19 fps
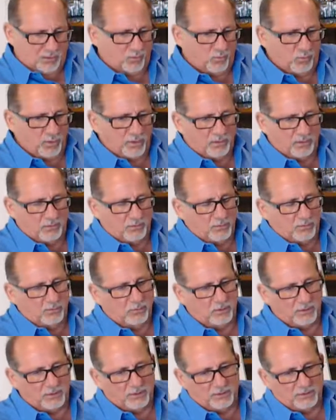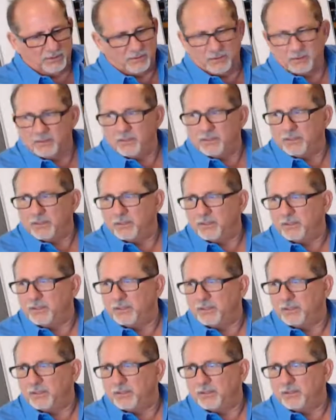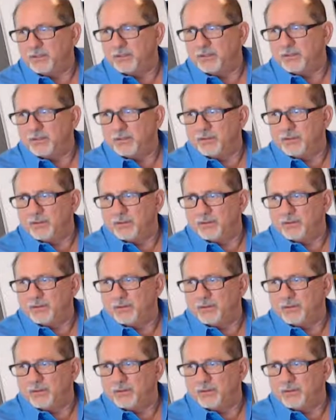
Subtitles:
I have it here, but I have to email it to you.